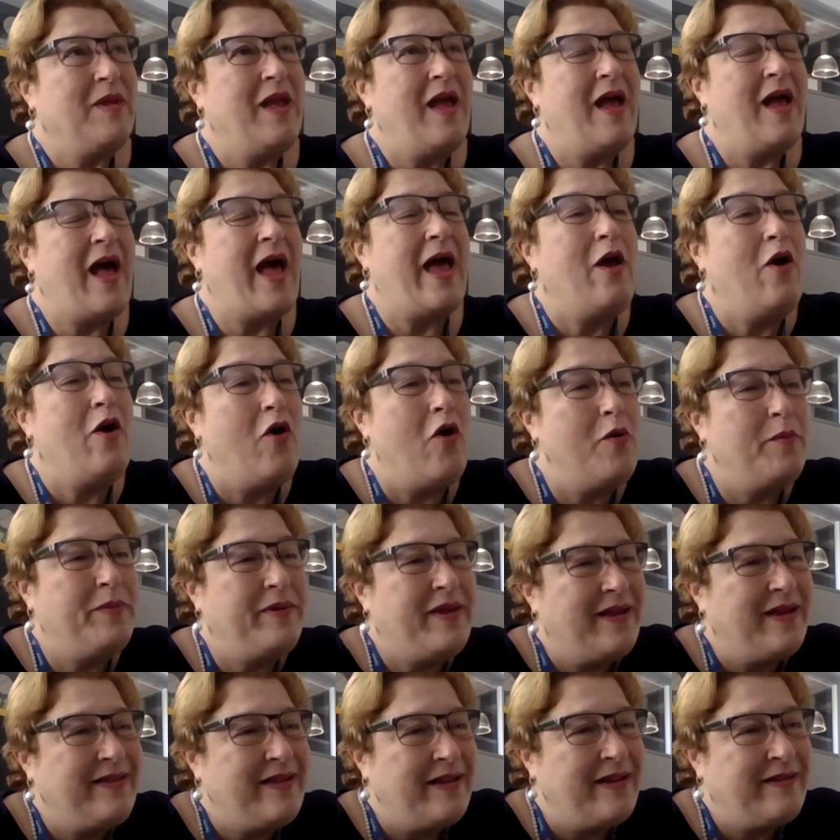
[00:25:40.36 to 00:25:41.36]
I hope
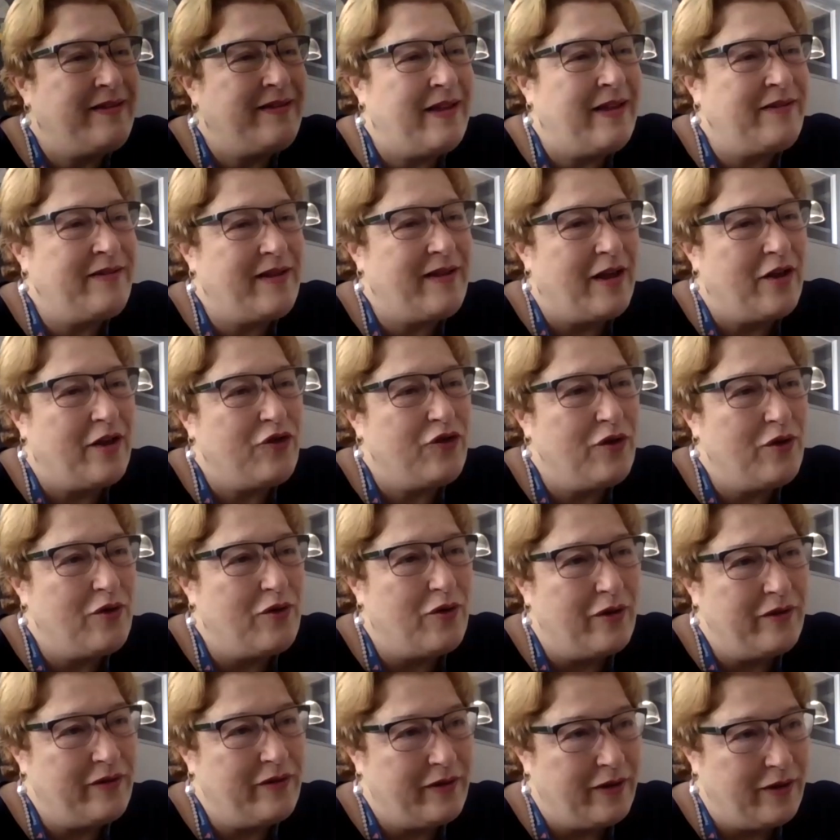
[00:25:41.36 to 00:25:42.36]
that that discussion
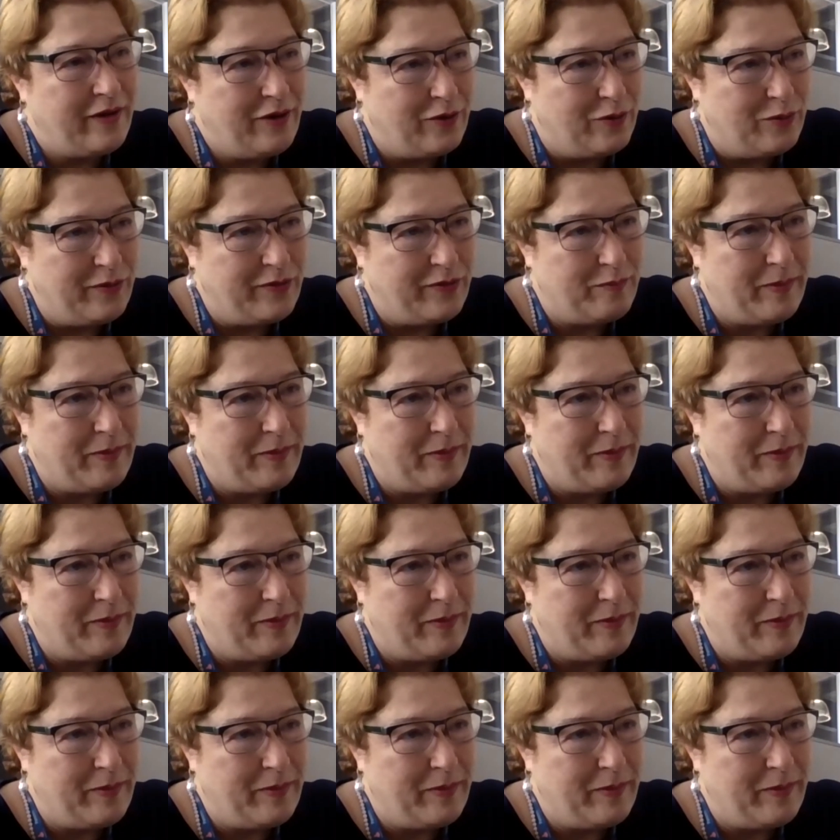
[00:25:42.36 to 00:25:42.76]
continues,